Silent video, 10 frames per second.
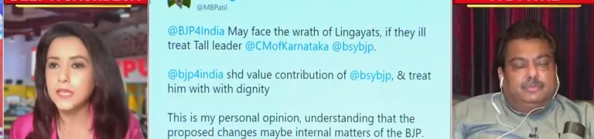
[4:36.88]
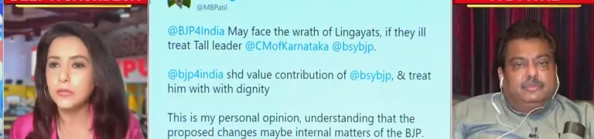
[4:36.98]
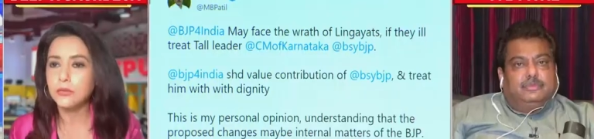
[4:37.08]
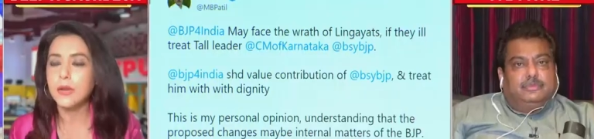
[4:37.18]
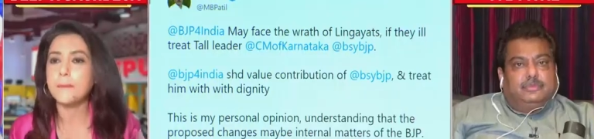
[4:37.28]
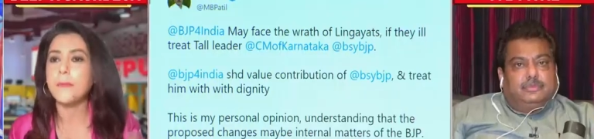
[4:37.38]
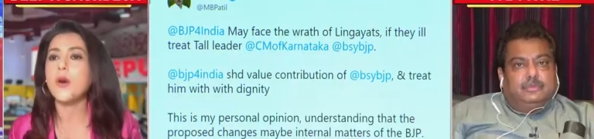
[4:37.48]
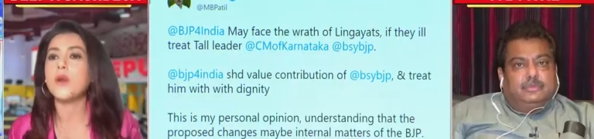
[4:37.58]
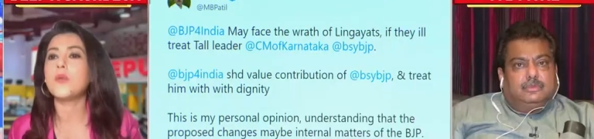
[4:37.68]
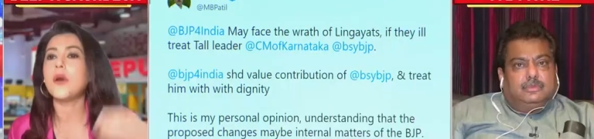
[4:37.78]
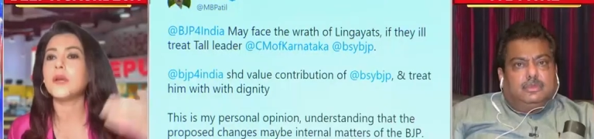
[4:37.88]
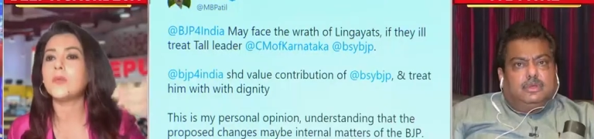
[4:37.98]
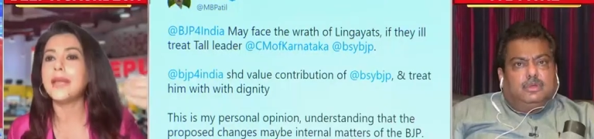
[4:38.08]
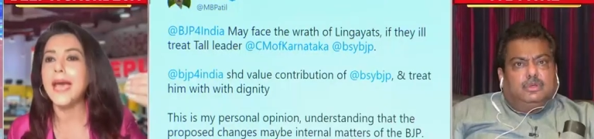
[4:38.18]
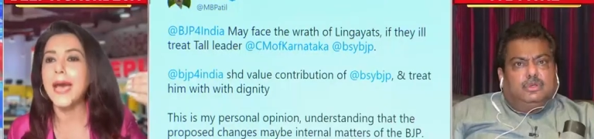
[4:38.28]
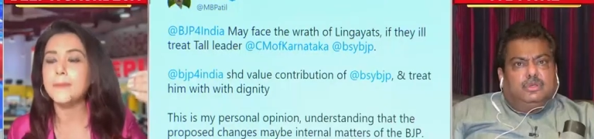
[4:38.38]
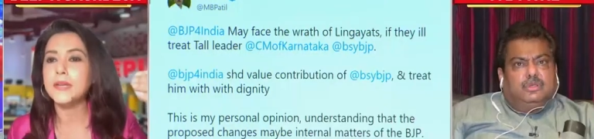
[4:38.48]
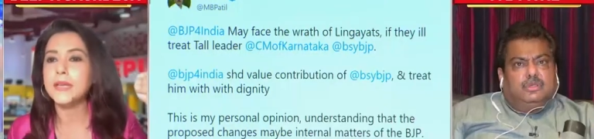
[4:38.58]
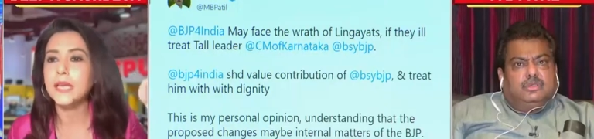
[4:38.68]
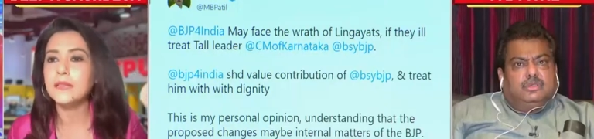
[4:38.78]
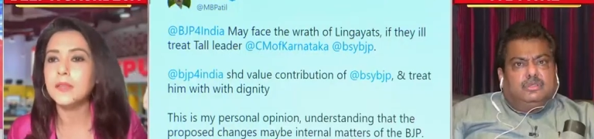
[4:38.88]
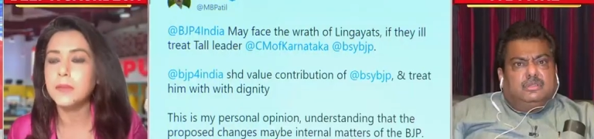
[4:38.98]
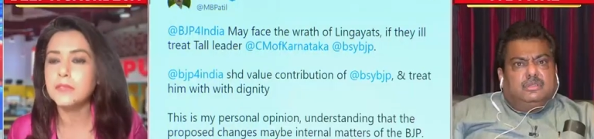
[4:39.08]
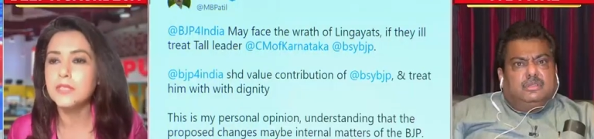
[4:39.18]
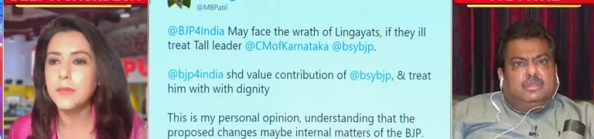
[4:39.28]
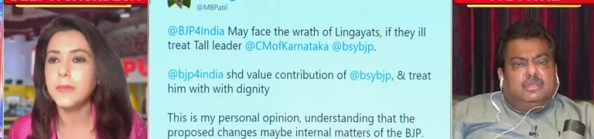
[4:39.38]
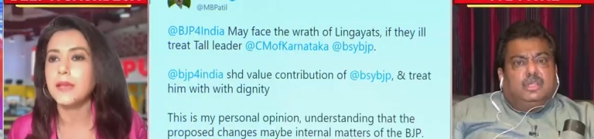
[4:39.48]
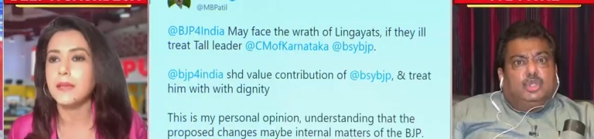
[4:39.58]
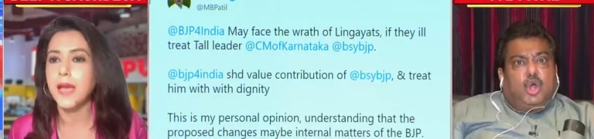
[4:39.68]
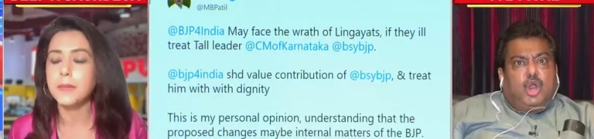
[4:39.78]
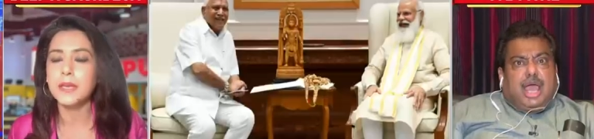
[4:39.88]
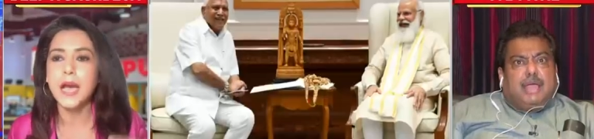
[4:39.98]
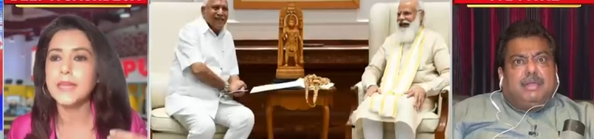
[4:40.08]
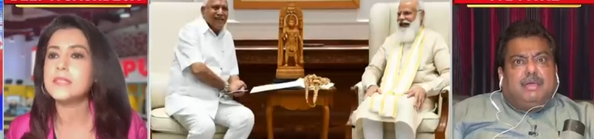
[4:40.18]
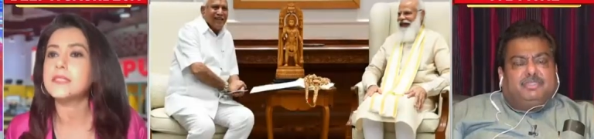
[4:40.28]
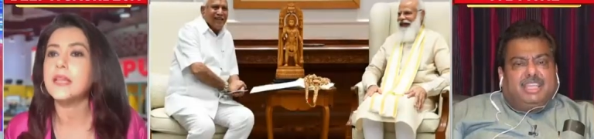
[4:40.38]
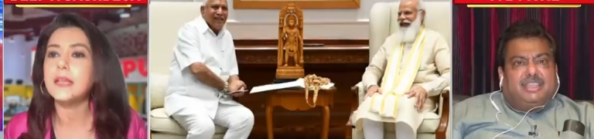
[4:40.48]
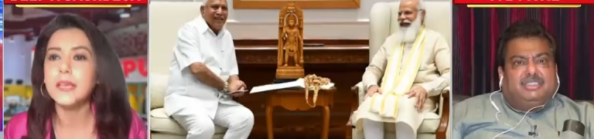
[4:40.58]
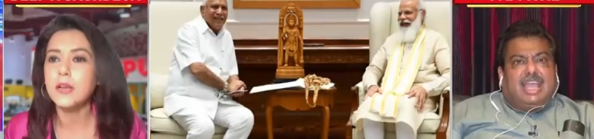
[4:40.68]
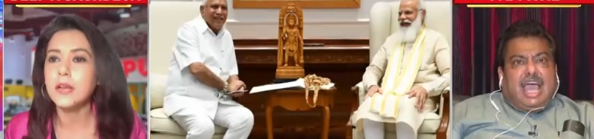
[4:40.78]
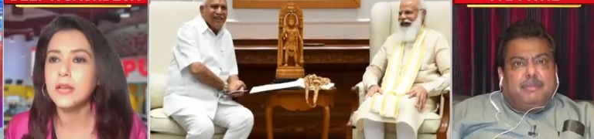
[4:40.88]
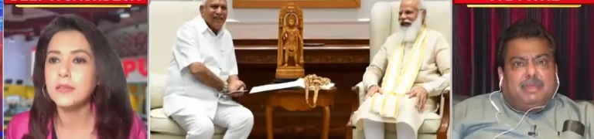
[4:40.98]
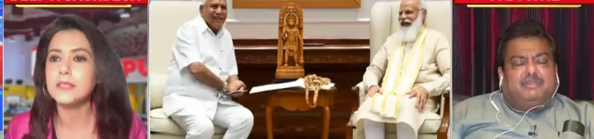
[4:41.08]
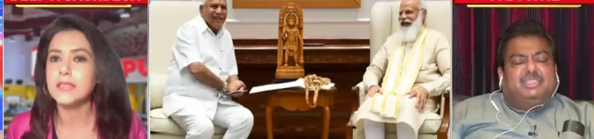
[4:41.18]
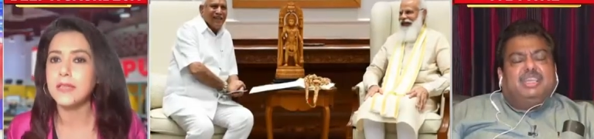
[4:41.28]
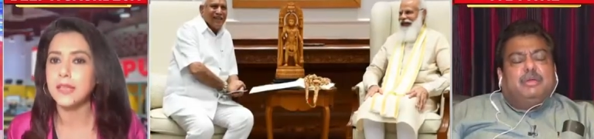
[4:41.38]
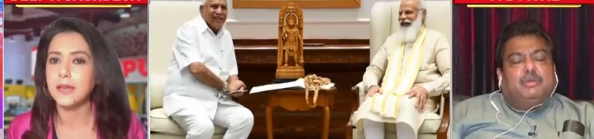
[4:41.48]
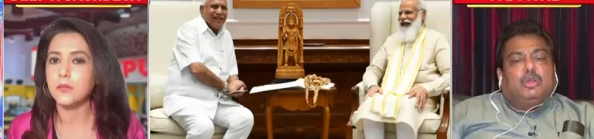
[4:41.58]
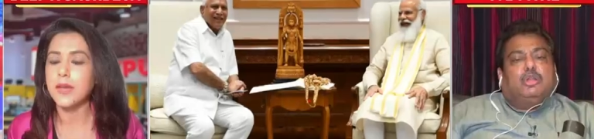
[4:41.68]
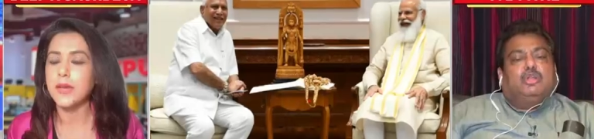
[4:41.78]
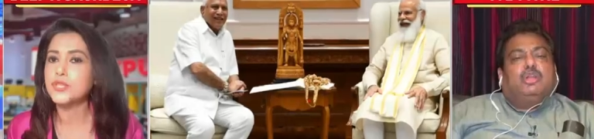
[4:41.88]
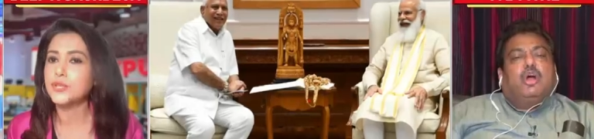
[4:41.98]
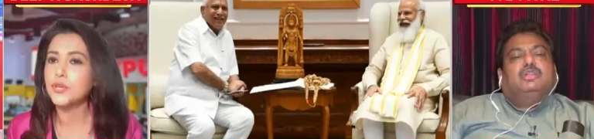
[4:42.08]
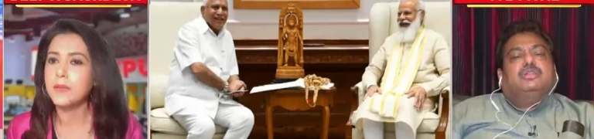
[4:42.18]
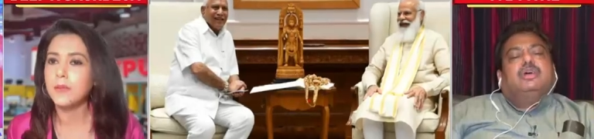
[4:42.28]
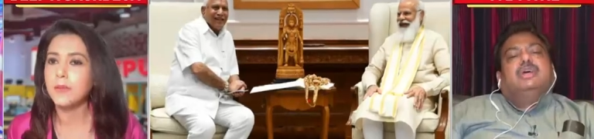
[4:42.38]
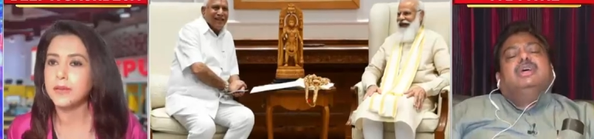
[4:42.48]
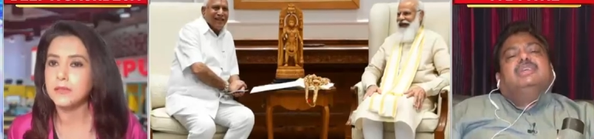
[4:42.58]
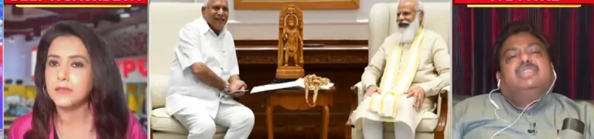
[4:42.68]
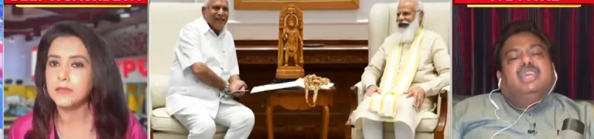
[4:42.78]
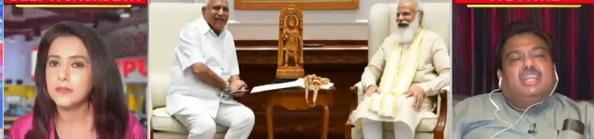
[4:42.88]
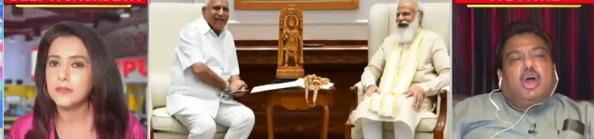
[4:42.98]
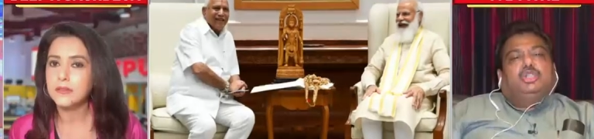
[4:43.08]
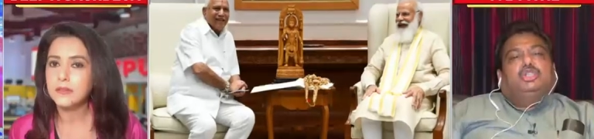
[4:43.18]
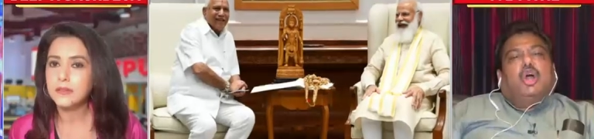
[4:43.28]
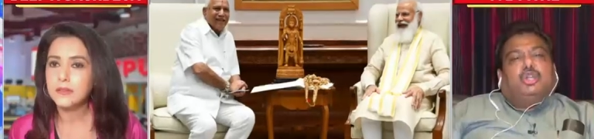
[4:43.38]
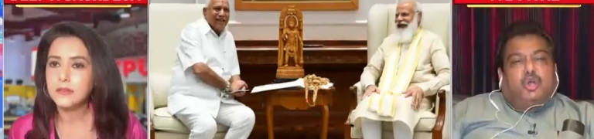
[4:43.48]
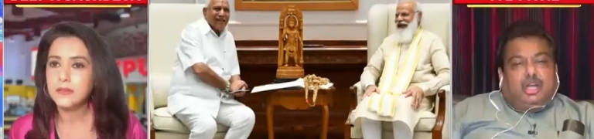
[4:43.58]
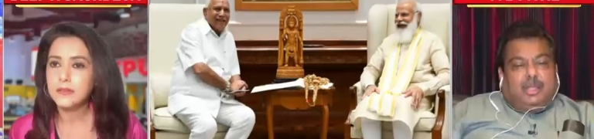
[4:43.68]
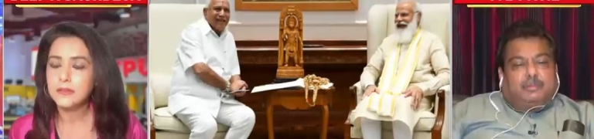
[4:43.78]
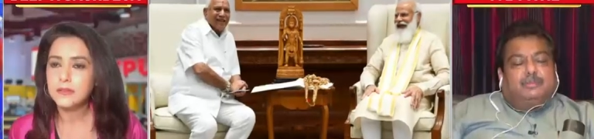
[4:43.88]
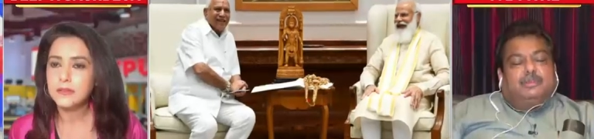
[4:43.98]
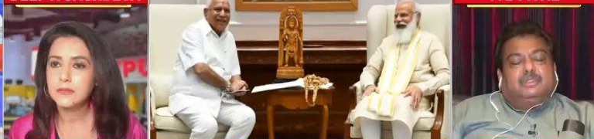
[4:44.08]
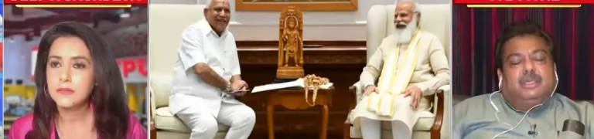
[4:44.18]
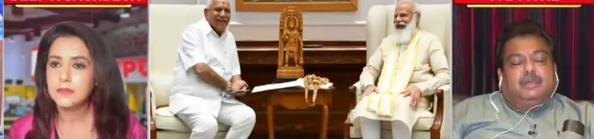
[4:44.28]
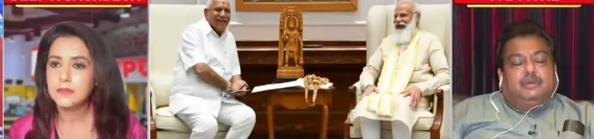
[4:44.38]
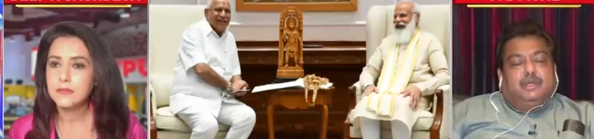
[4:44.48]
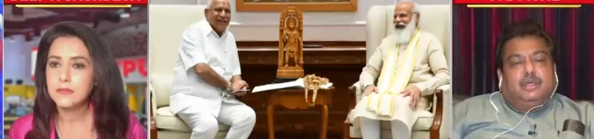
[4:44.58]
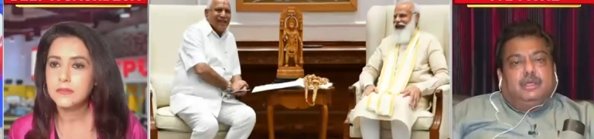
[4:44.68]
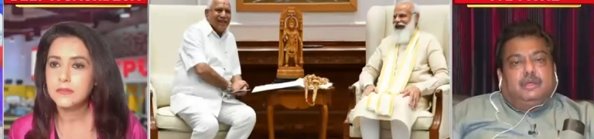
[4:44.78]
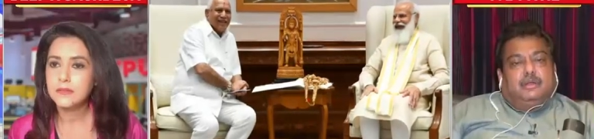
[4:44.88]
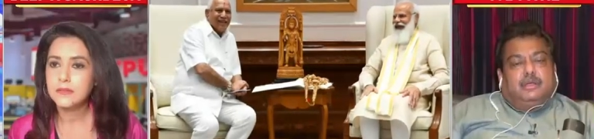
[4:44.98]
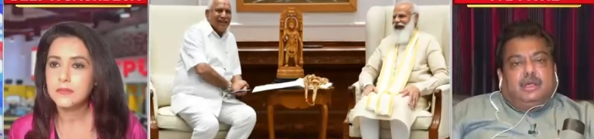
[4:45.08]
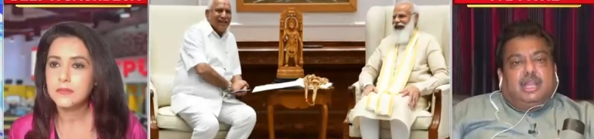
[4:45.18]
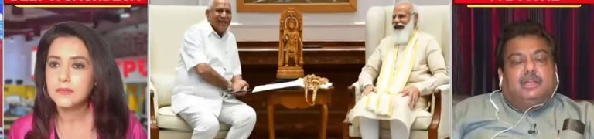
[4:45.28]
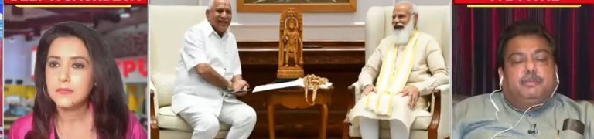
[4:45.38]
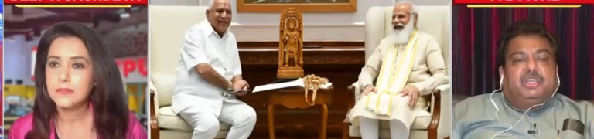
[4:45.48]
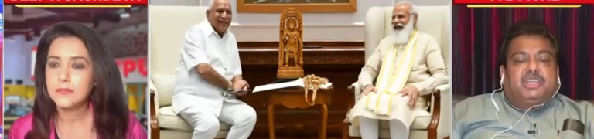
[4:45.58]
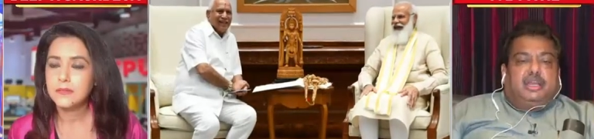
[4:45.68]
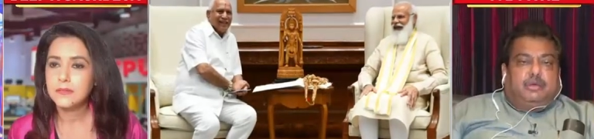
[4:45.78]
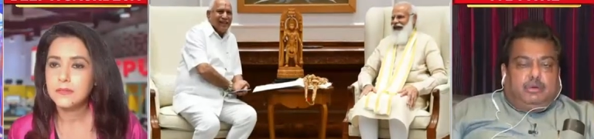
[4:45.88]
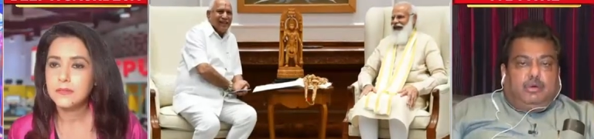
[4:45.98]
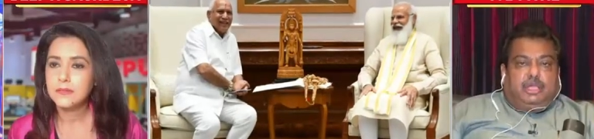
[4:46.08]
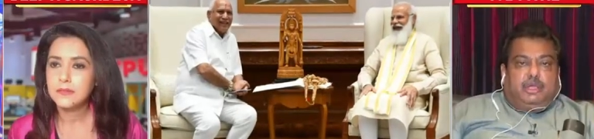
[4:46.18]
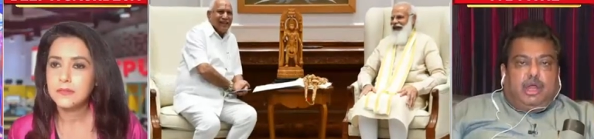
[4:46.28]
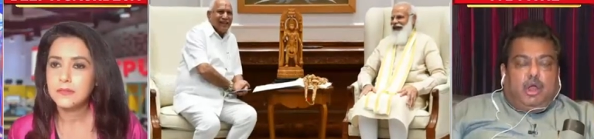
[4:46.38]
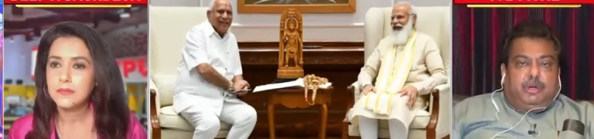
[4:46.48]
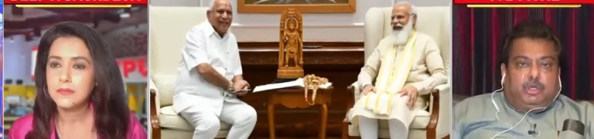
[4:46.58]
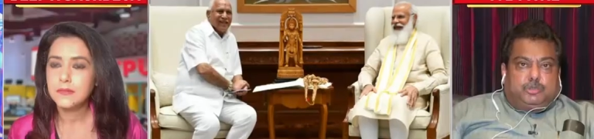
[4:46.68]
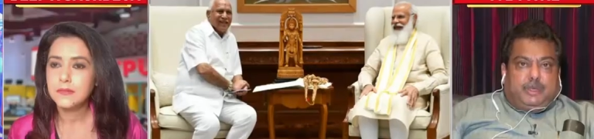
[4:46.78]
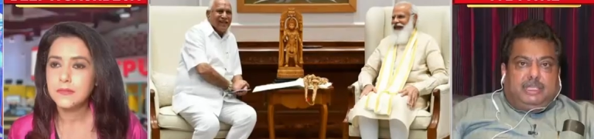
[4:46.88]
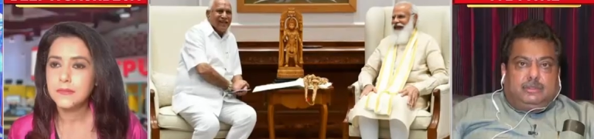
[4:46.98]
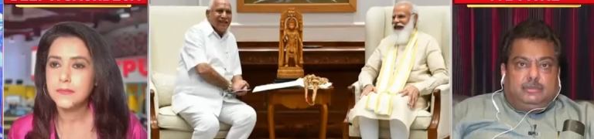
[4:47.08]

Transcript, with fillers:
Speaker 1: Yediyurappa or what will happen in the BJP? No, I mean, no, I'm, I still cannot see, understand that. why should not, you be worried?
Speaker 2: See, not, not only, see, let me tell you. Okay, you allow me to speak?